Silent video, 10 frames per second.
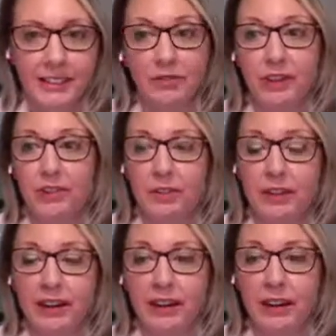
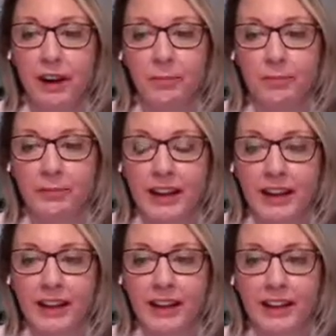self-injury.
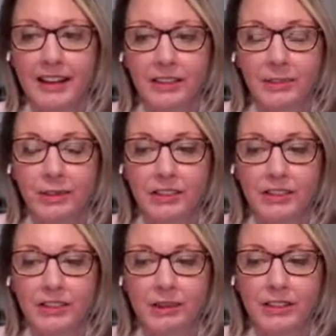And
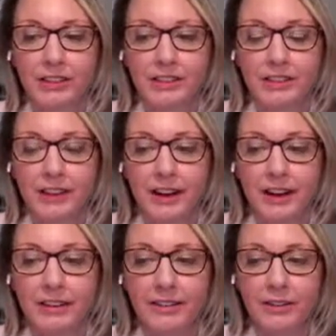what's
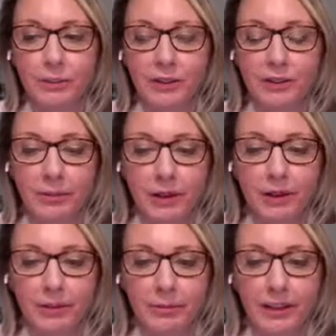special
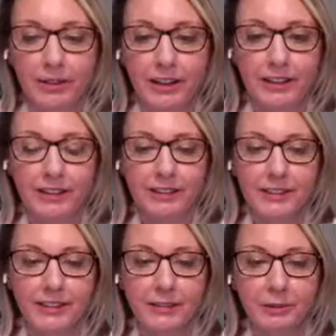about behavior
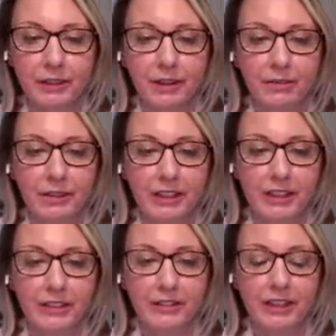analysis is we don't
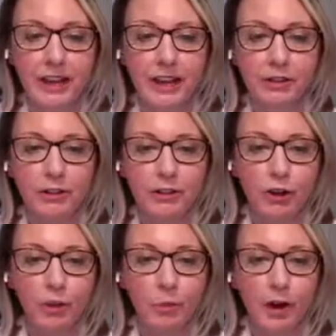really care
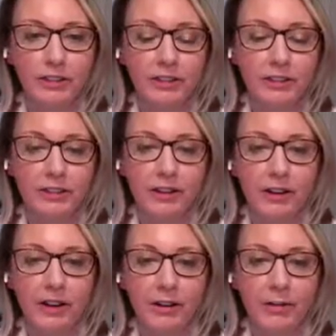so much
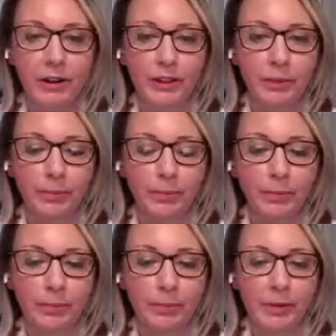what the
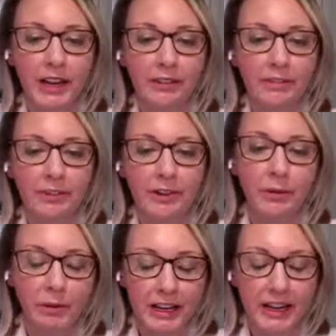behavior,
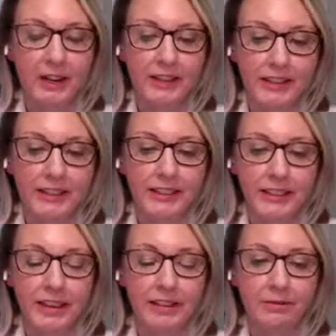I mean, we care in the sense
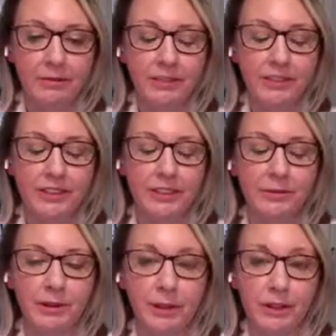that obviously
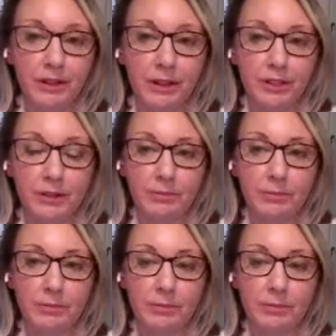we want to address